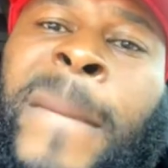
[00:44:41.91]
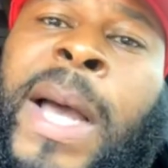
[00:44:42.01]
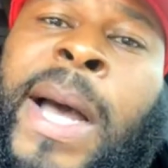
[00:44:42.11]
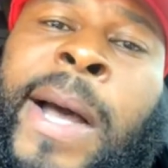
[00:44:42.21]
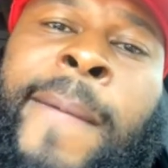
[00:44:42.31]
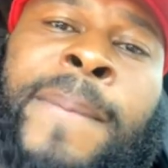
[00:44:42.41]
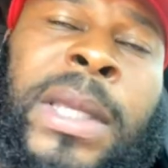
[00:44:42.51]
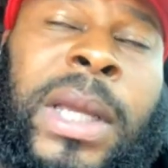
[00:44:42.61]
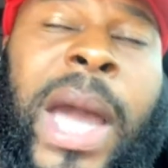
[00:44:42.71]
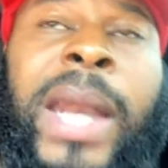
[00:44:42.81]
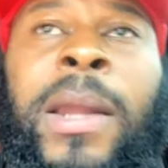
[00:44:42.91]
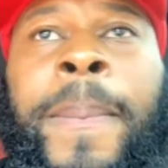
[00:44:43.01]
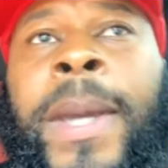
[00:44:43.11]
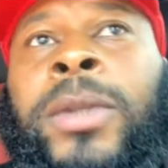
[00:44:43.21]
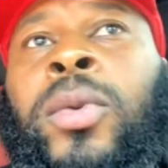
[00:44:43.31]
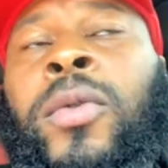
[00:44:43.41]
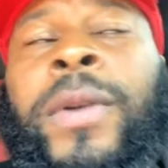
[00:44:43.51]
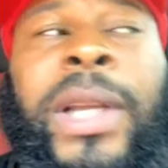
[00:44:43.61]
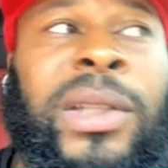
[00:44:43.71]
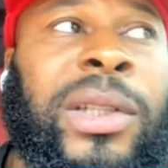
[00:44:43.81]
It kind of depends on the
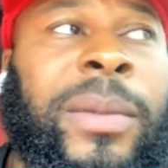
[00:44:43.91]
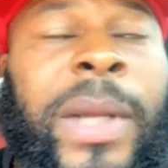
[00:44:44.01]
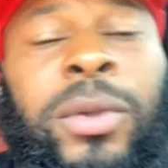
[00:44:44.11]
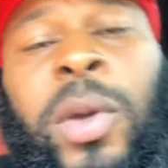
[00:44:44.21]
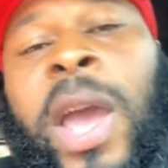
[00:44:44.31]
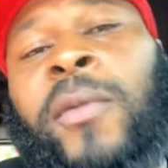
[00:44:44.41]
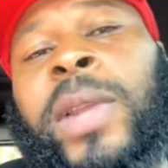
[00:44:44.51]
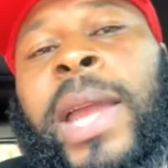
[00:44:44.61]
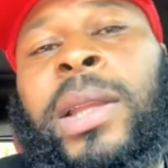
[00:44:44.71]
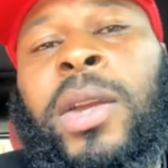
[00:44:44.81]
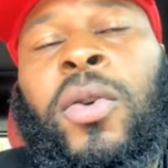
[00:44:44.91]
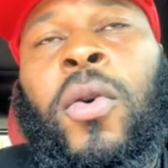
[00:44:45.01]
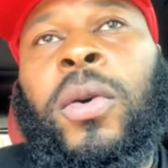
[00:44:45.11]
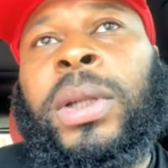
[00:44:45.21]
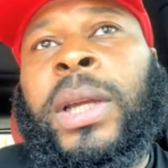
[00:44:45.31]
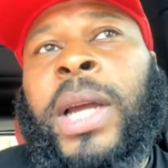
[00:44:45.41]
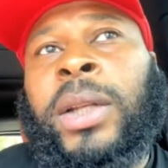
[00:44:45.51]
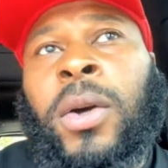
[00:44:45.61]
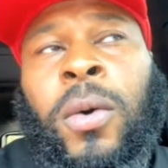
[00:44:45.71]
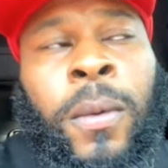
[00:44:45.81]
relationship that you have with that D coordinator. I
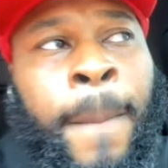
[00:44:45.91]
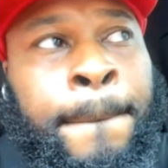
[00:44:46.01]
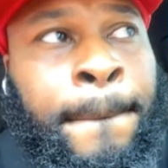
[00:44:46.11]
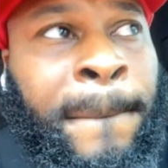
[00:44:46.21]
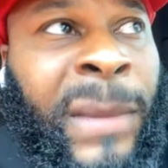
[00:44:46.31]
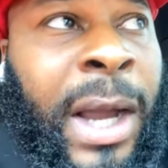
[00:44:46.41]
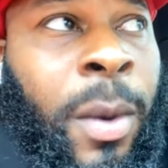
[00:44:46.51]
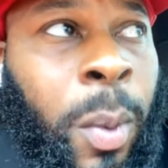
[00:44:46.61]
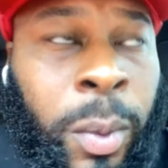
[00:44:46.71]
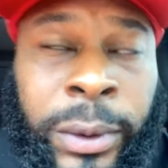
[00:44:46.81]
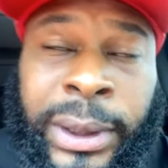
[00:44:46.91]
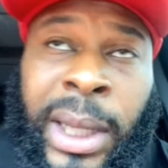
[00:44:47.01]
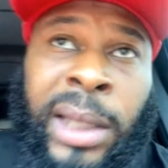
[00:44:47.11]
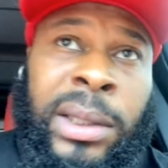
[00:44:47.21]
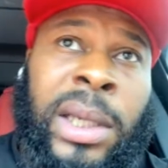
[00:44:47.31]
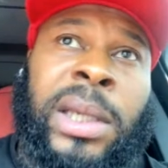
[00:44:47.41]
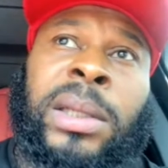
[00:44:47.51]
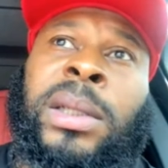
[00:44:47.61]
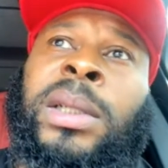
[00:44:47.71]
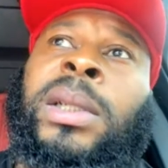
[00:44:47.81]
know when we was in AZ,
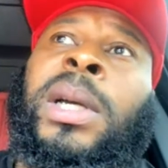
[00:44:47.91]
